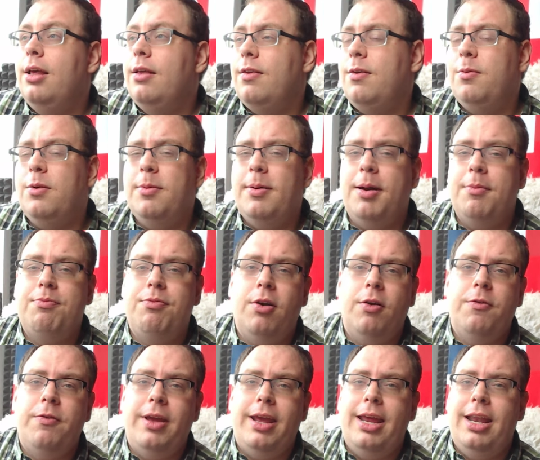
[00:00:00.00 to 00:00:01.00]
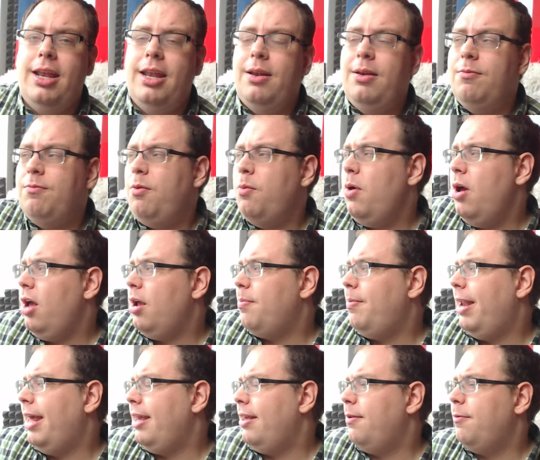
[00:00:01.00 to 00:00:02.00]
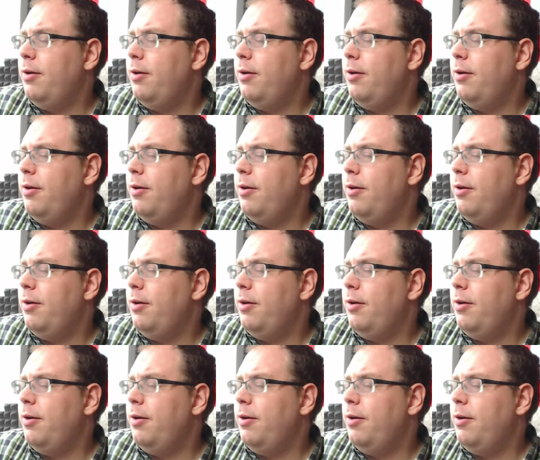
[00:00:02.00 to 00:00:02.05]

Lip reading: So what about profit in the workplace,